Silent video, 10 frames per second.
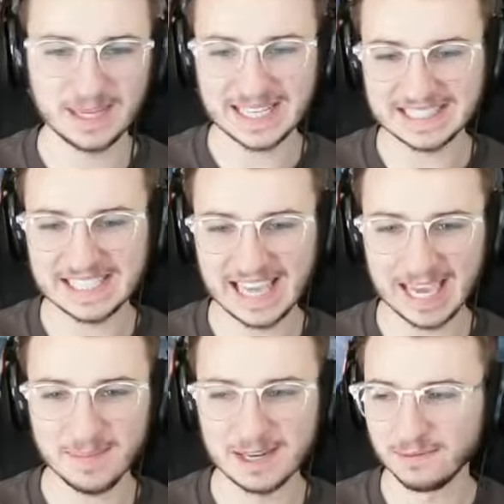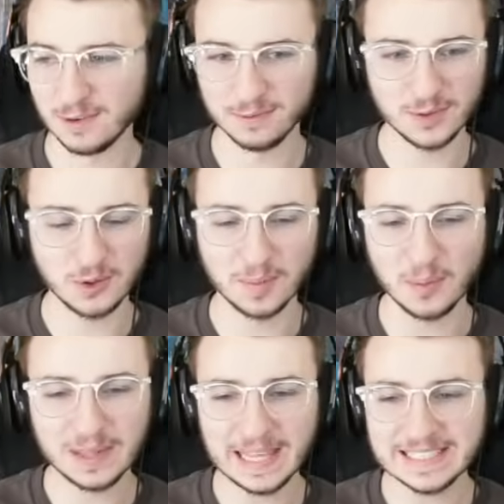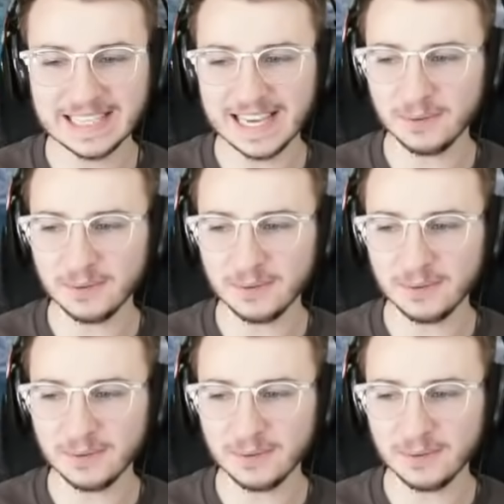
Because he came in for fuel. But when they say it